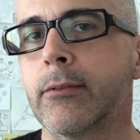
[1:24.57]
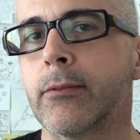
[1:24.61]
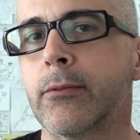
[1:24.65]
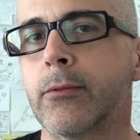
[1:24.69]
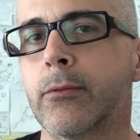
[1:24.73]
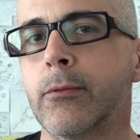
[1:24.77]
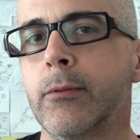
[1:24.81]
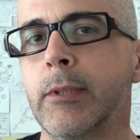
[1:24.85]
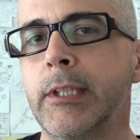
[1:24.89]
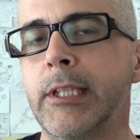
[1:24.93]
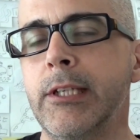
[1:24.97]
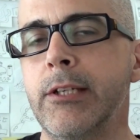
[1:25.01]

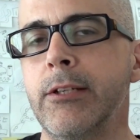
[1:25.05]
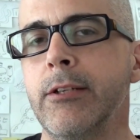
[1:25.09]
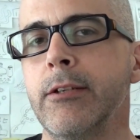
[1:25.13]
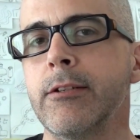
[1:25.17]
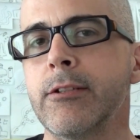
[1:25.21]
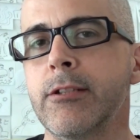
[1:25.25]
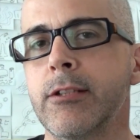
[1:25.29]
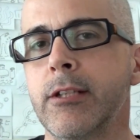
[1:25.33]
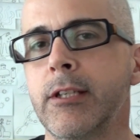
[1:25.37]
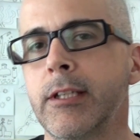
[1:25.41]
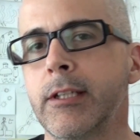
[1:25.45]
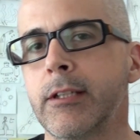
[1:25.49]

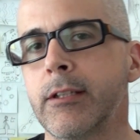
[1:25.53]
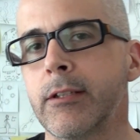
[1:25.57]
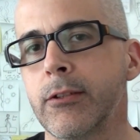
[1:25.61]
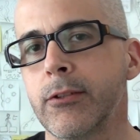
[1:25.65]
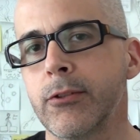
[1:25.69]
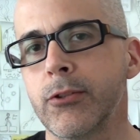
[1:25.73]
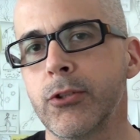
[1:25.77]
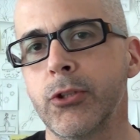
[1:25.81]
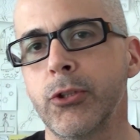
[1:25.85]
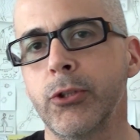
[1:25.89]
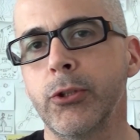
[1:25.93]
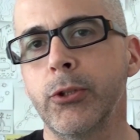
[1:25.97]
reduce it
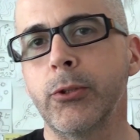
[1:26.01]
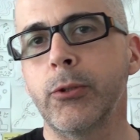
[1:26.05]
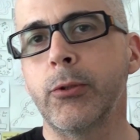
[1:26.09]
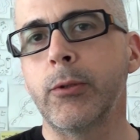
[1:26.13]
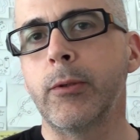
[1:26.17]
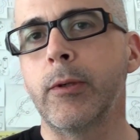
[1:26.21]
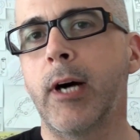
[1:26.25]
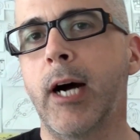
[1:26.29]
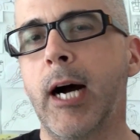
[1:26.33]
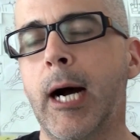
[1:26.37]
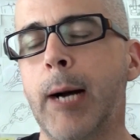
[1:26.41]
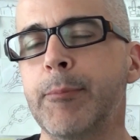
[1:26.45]

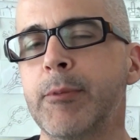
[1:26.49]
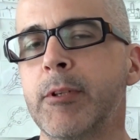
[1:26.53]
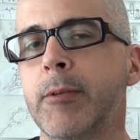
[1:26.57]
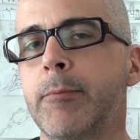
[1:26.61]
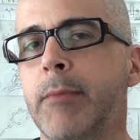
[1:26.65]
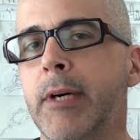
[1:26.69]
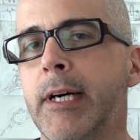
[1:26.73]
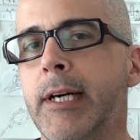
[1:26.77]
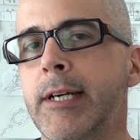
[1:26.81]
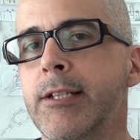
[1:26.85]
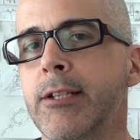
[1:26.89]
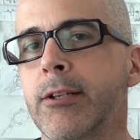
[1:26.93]
to
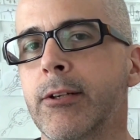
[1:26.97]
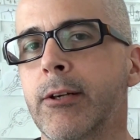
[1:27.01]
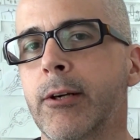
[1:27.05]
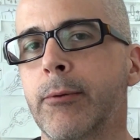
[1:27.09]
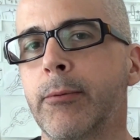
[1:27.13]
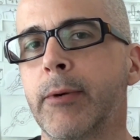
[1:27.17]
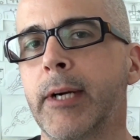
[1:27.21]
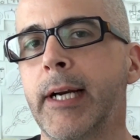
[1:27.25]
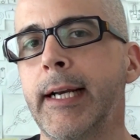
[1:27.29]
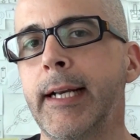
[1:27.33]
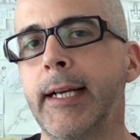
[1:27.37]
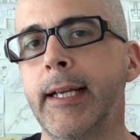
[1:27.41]
optimize our
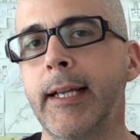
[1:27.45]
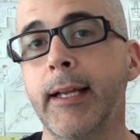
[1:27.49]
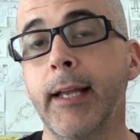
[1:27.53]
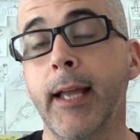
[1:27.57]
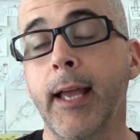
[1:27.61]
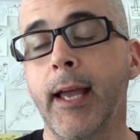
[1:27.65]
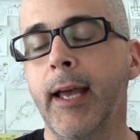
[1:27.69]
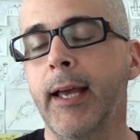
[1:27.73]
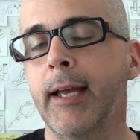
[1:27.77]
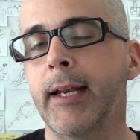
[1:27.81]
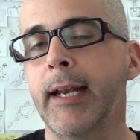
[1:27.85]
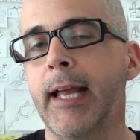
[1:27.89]
writing
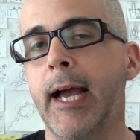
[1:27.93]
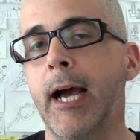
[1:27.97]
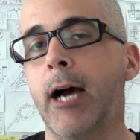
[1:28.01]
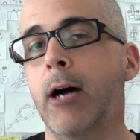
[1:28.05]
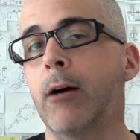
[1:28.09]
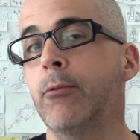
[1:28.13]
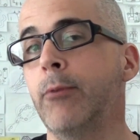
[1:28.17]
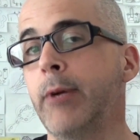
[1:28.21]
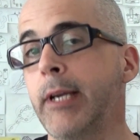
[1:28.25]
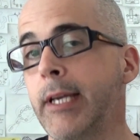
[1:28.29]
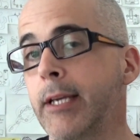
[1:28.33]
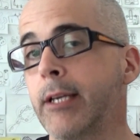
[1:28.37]
and how
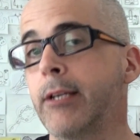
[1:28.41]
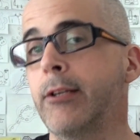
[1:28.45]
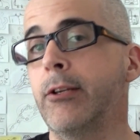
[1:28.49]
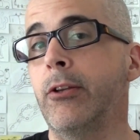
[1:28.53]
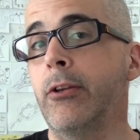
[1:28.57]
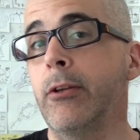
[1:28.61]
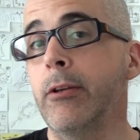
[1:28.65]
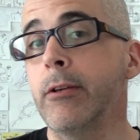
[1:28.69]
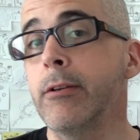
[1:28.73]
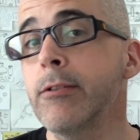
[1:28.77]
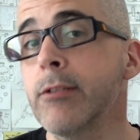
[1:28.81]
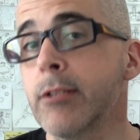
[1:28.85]
we can
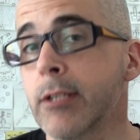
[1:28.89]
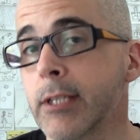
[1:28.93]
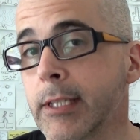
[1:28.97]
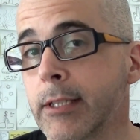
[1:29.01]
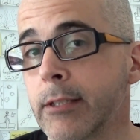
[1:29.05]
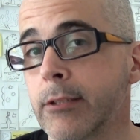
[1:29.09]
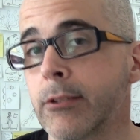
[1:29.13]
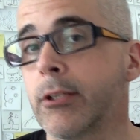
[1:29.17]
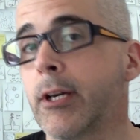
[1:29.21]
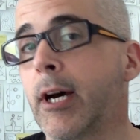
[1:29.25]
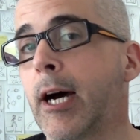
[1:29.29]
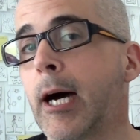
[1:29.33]
use it
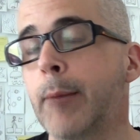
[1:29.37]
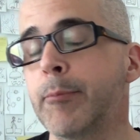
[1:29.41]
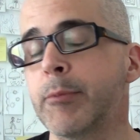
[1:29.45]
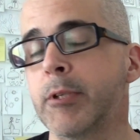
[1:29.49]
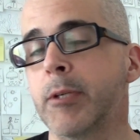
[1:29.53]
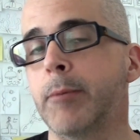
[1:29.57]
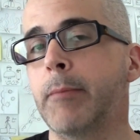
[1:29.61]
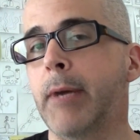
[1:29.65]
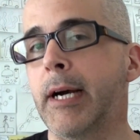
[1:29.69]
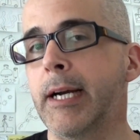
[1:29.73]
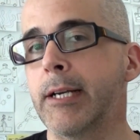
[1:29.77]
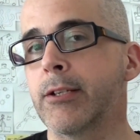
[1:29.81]
to
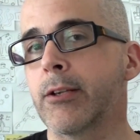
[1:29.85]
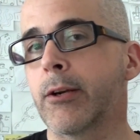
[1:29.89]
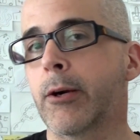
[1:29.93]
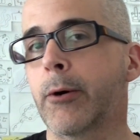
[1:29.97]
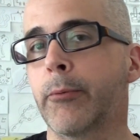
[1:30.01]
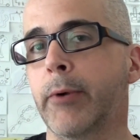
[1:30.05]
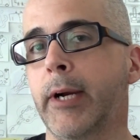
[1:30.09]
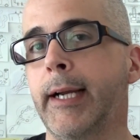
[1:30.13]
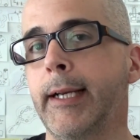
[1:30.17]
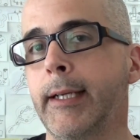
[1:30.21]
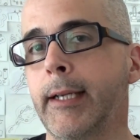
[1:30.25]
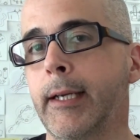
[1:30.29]
optimize our
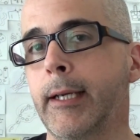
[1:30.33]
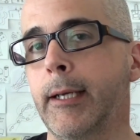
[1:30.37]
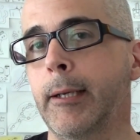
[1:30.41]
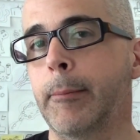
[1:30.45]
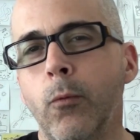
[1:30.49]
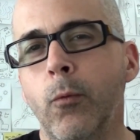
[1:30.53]
writing.